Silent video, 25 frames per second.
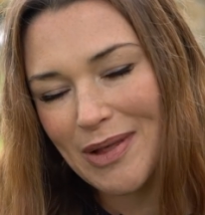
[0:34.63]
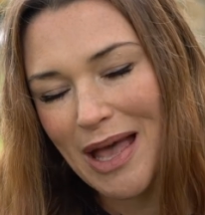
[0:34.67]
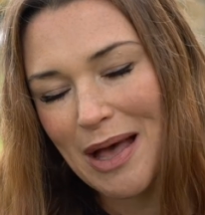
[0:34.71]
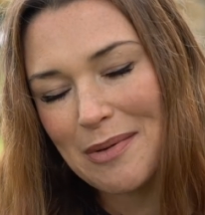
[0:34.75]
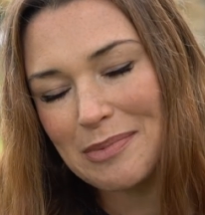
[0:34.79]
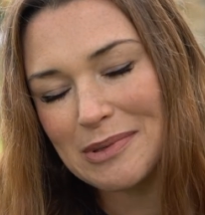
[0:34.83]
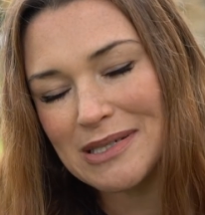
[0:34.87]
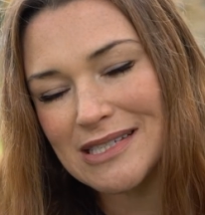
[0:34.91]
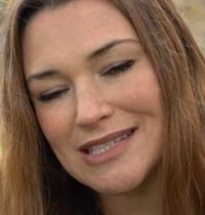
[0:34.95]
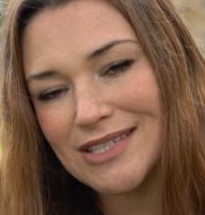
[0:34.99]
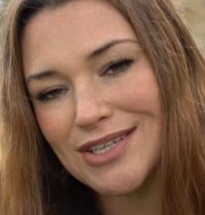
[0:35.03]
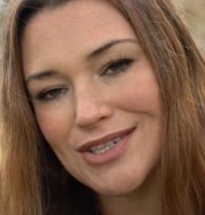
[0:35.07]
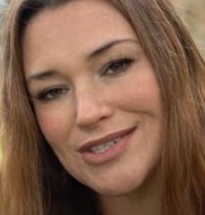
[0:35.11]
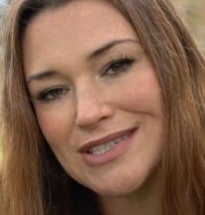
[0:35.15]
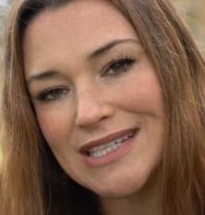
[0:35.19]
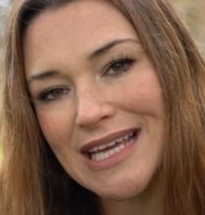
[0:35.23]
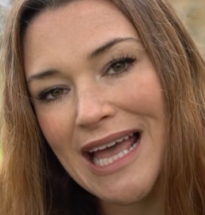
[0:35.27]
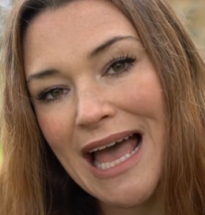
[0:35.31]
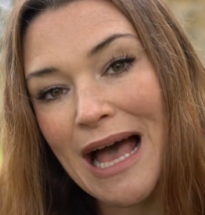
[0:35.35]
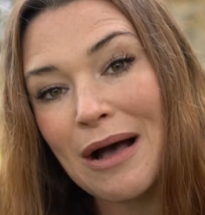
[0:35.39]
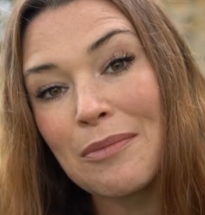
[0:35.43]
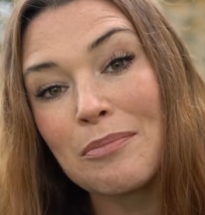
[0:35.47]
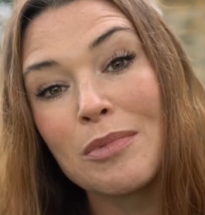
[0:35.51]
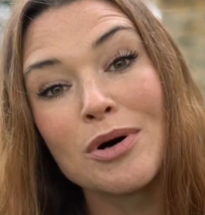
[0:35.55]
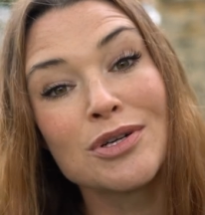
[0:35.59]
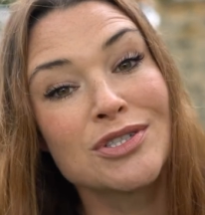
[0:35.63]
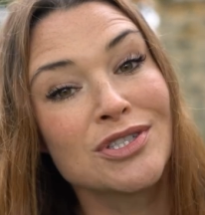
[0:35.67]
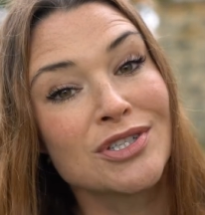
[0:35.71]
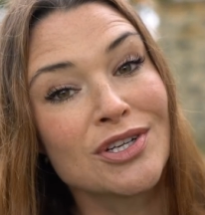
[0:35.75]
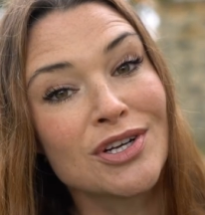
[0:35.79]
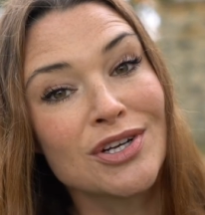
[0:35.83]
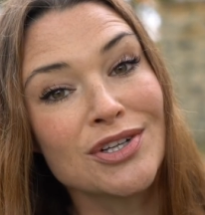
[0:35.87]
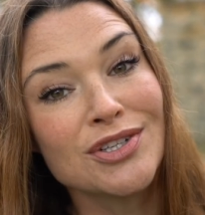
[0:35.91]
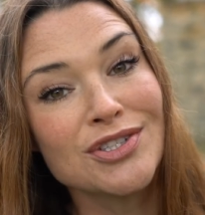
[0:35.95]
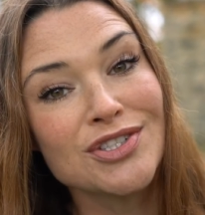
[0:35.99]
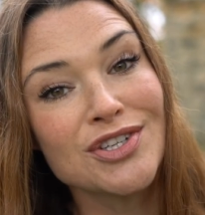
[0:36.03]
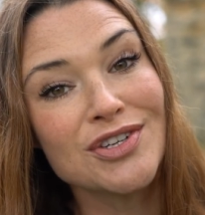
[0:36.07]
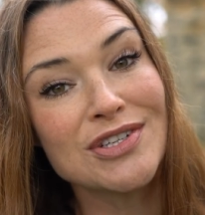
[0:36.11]
I'll be discussing how modern
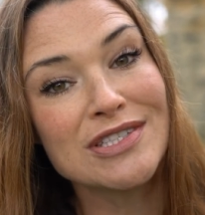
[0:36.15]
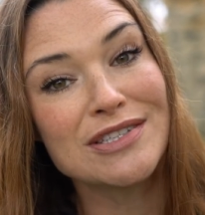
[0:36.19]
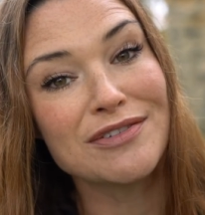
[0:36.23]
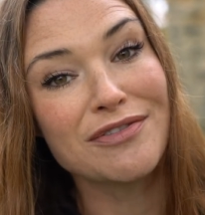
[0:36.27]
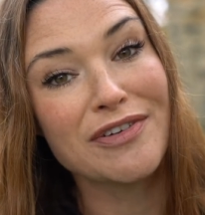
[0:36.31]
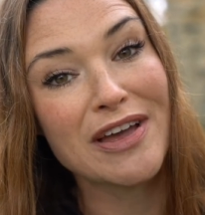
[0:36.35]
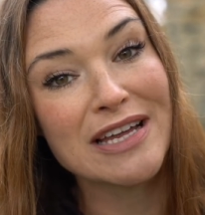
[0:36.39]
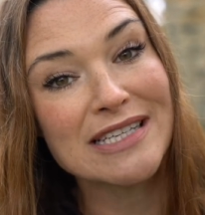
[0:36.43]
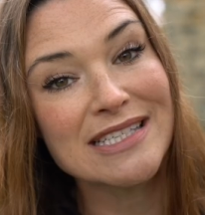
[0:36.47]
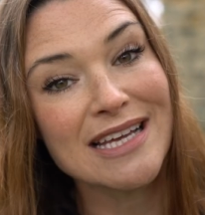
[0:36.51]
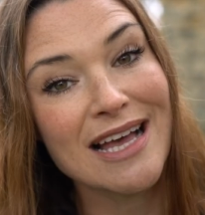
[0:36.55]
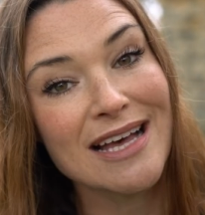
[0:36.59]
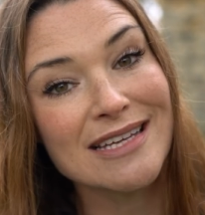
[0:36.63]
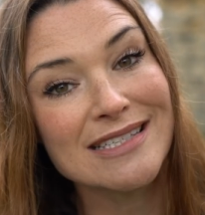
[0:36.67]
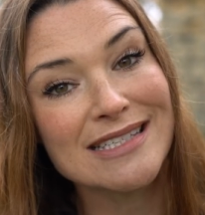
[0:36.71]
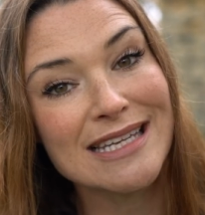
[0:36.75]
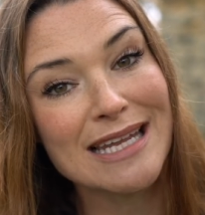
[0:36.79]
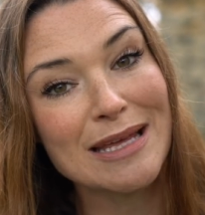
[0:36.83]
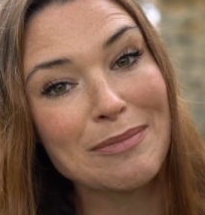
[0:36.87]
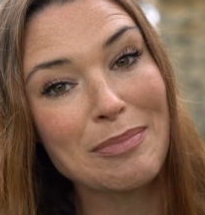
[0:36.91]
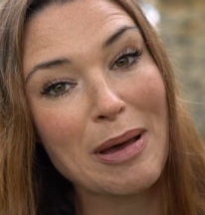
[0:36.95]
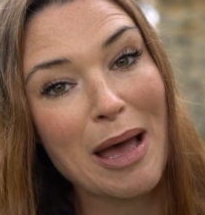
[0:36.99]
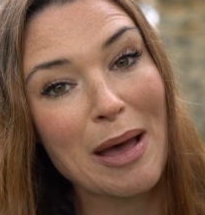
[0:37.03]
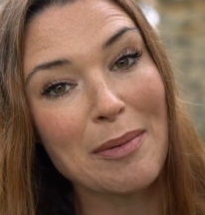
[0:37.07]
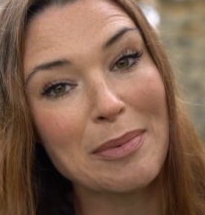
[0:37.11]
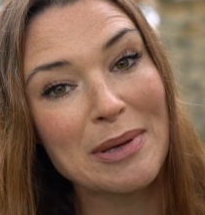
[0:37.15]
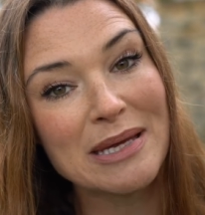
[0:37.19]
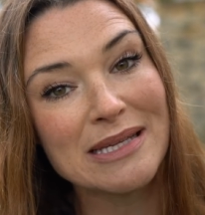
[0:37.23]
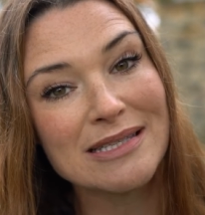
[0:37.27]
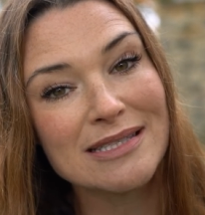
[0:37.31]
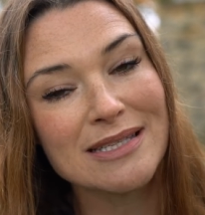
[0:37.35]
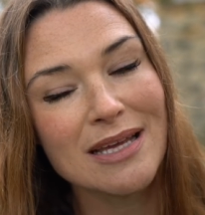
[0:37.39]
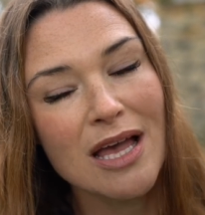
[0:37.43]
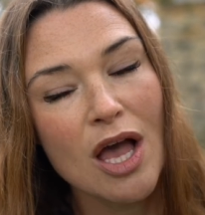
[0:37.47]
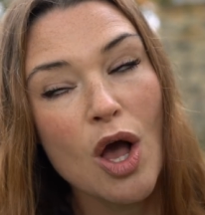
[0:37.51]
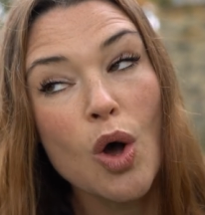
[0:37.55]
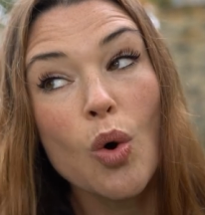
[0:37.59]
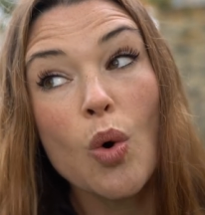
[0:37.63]
culture is affecting our sleep
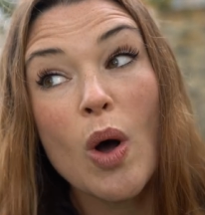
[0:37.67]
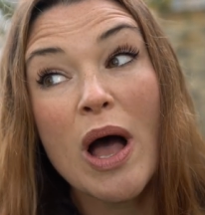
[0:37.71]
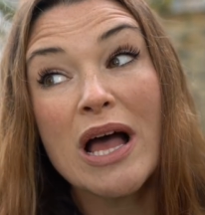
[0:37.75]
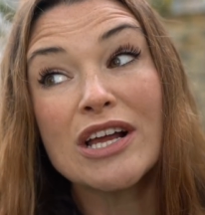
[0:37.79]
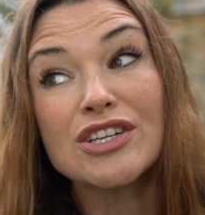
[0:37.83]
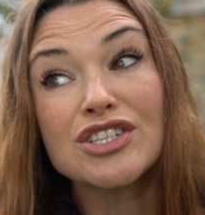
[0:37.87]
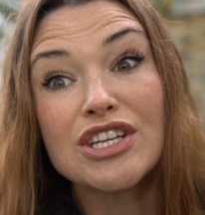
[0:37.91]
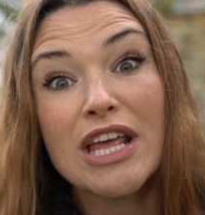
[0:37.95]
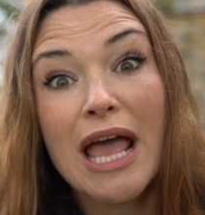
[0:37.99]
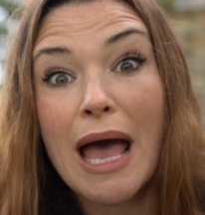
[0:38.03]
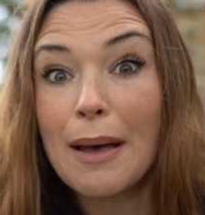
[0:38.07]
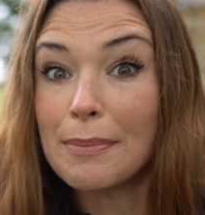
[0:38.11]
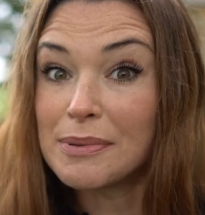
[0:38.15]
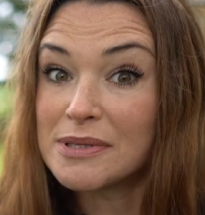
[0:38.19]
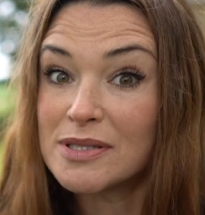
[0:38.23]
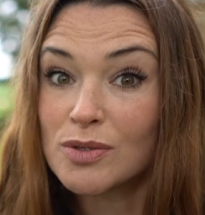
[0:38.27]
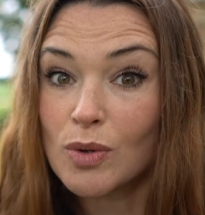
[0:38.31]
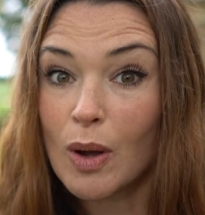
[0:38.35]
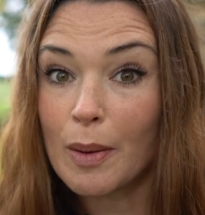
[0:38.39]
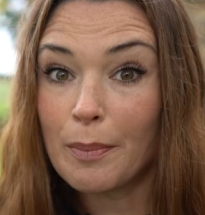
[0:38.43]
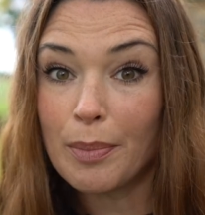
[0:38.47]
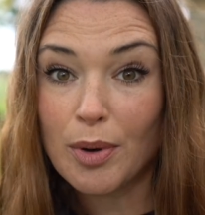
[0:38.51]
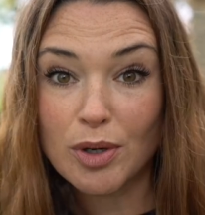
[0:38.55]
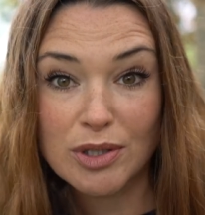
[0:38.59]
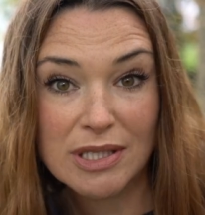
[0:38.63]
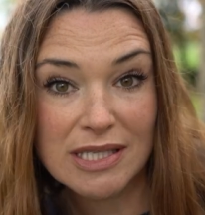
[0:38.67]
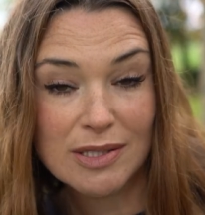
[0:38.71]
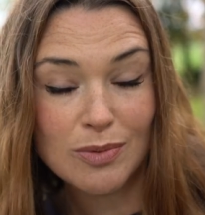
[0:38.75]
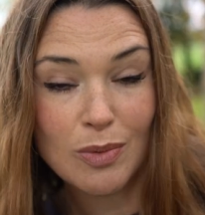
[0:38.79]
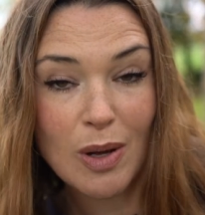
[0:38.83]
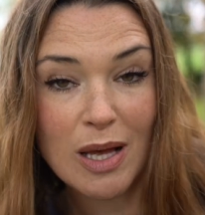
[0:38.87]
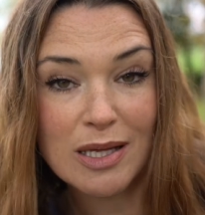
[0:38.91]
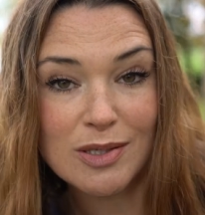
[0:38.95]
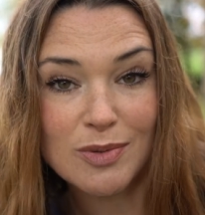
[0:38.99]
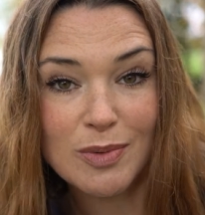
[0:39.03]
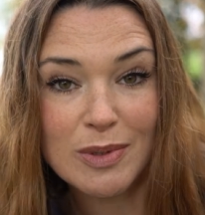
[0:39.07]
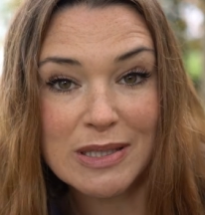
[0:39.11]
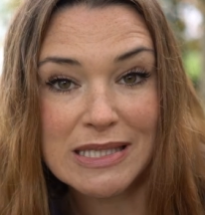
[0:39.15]
habits, what actually happens to our bodies
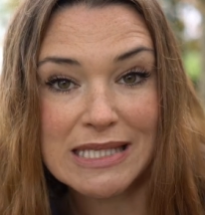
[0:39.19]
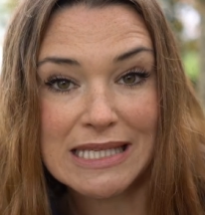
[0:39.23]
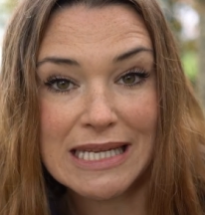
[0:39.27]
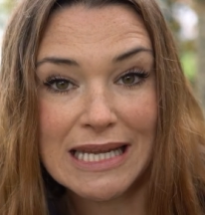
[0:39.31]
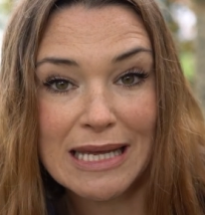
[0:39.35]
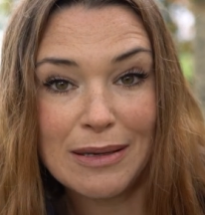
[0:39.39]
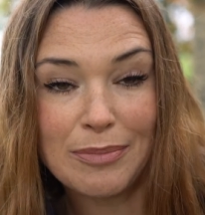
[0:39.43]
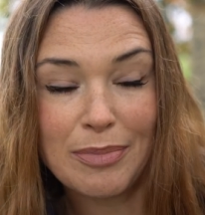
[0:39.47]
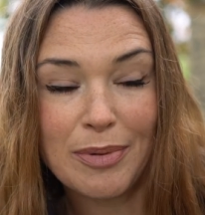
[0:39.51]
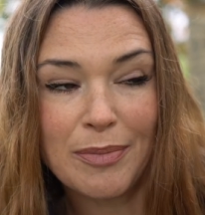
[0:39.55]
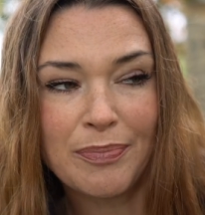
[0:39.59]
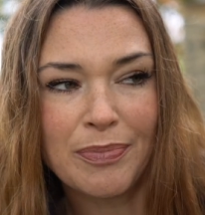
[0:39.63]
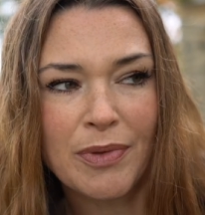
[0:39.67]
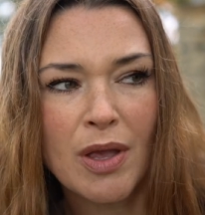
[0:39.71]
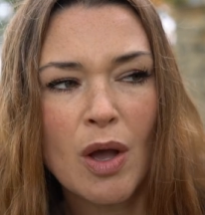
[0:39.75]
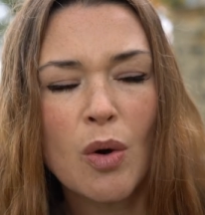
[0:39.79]
whilst we sleep,